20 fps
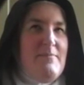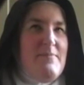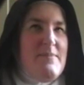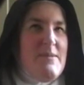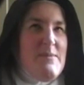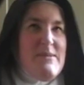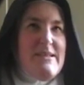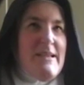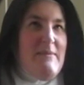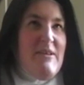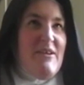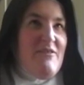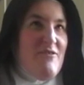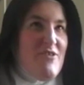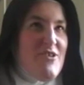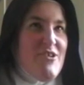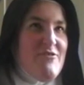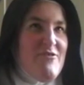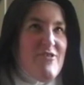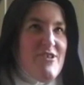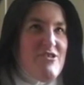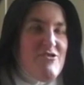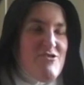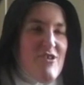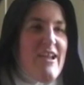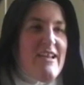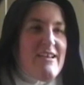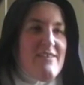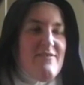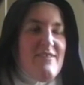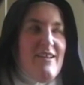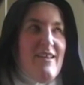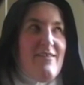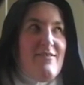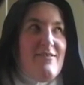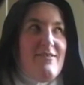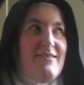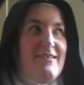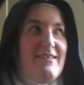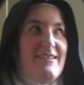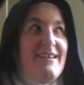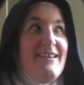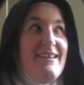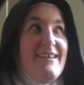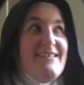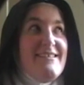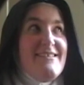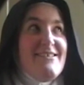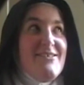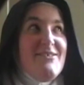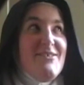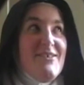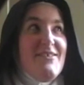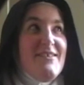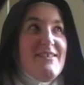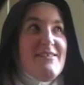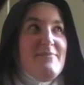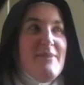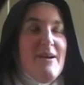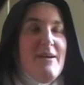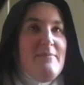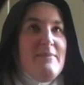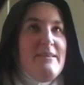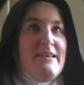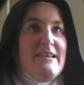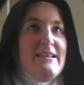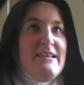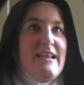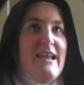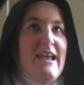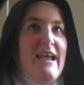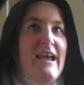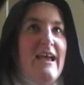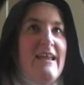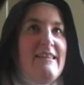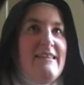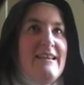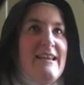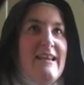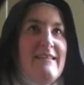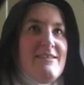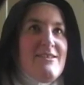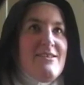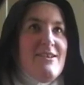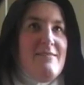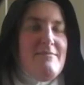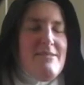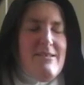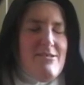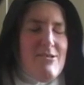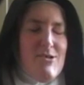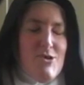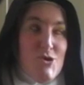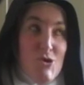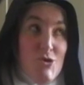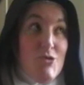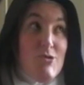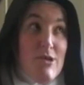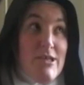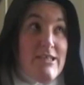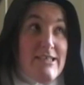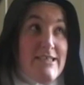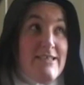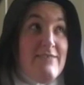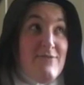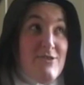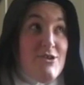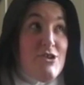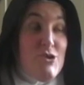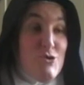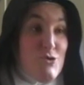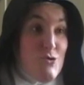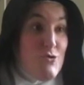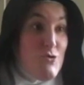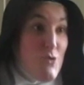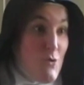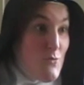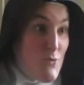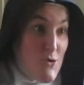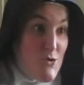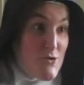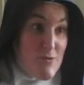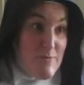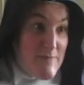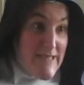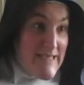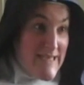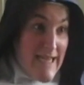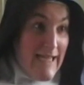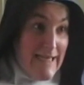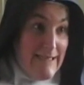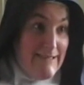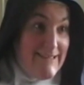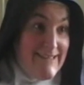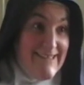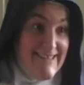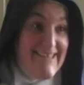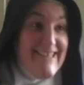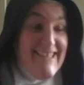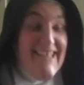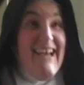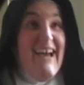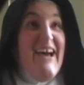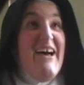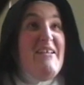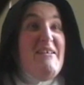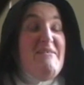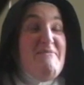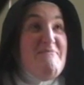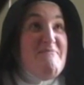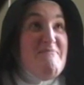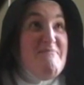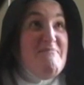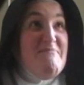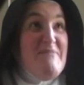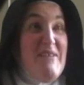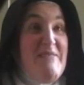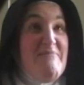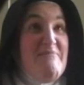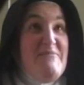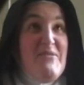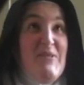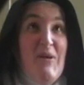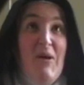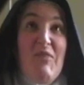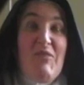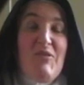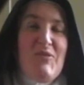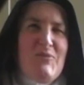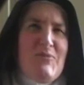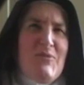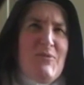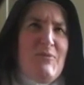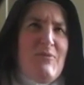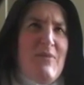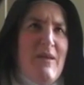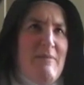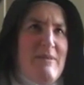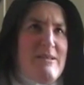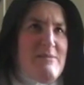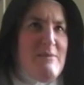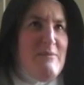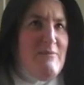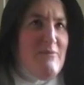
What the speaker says: there was something very, very attractive, and I thought, yes, this might be it. And then other times I thought, no, I definitely do not want to be a nun. I thought, well, they must be